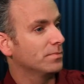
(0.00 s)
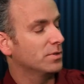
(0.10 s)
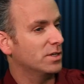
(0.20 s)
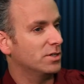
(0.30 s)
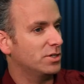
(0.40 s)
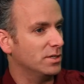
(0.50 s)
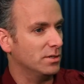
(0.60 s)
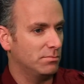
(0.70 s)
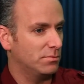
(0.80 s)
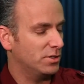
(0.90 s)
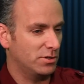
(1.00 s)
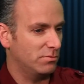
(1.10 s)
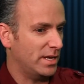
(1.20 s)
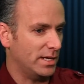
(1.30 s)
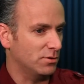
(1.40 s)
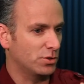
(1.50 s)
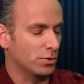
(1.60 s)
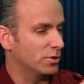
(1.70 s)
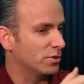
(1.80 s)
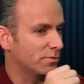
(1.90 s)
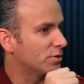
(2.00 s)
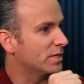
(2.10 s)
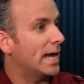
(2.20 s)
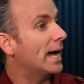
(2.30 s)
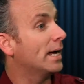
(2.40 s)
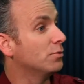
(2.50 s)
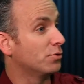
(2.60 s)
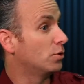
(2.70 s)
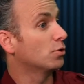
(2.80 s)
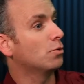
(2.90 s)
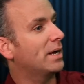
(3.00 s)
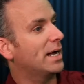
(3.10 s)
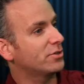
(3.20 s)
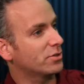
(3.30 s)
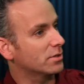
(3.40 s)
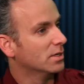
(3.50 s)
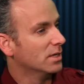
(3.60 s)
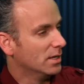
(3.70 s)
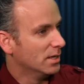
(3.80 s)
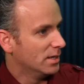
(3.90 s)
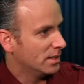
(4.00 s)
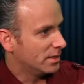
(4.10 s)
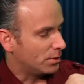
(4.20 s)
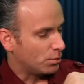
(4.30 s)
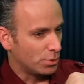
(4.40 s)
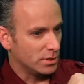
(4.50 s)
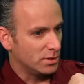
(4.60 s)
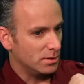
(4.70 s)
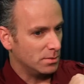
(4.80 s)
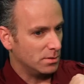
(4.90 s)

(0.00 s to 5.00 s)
And she had stories of her dad, who was a local pastor, that would...